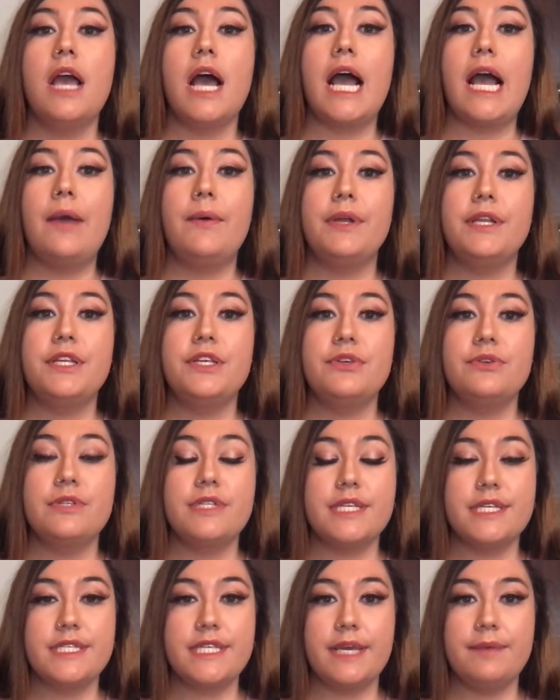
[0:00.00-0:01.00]
I would use
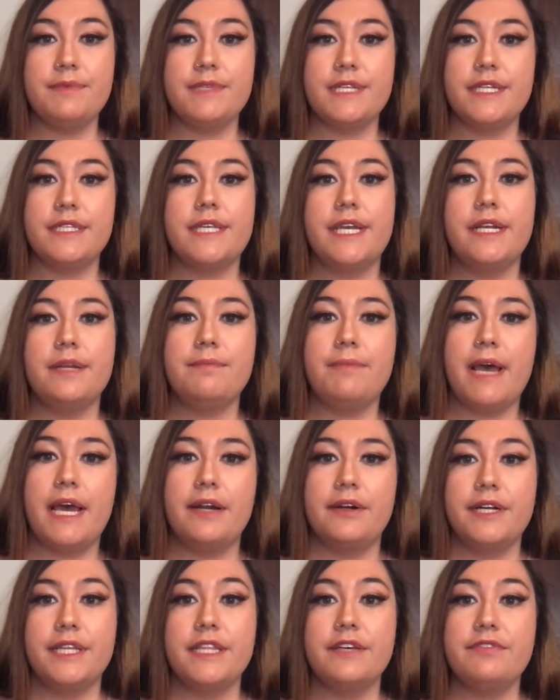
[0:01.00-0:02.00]
the same 6-item
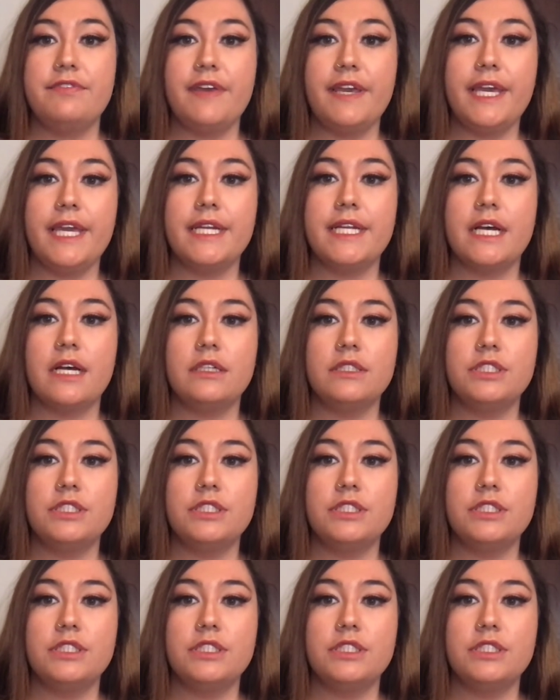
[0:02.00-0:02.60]
battery that Fink et al.